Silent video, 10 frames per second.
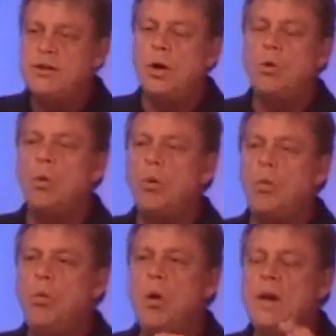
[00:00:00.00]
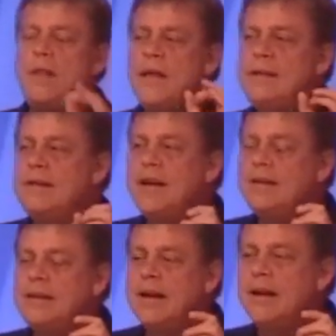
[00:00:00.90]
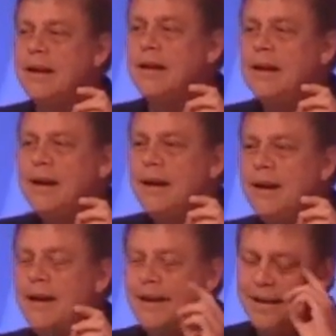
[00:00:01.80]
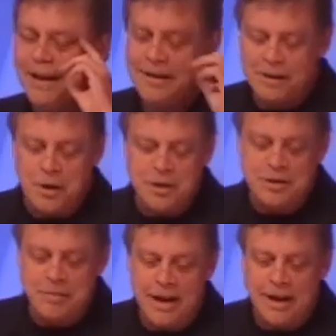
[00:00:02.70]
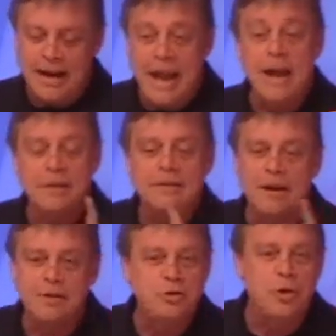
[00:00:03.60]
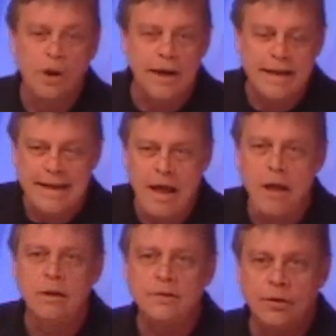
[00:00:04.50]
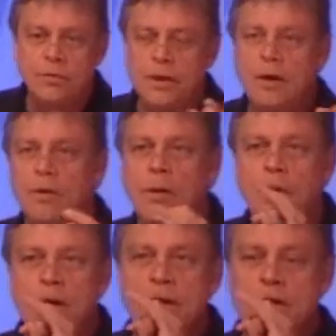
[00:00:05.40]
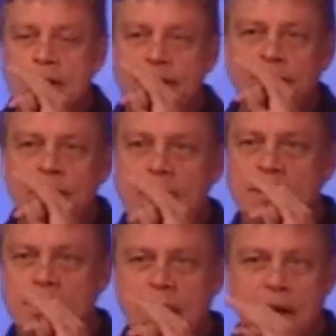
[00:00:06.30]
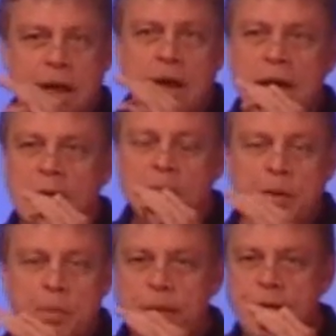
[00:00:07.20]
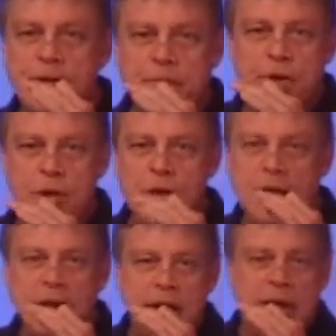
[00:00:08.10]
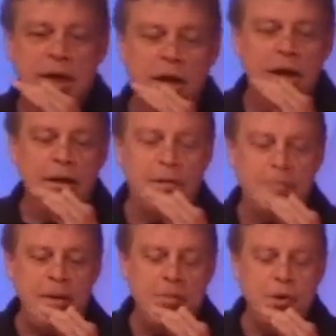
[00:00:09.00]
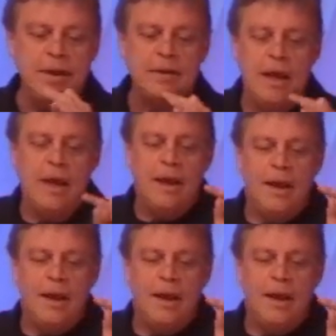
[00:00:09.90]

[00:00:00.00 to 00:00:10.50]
So one of the things that occurs to me, and again, it's not a story I tell, so I want to do that for you guys, try and come up with some unique memories.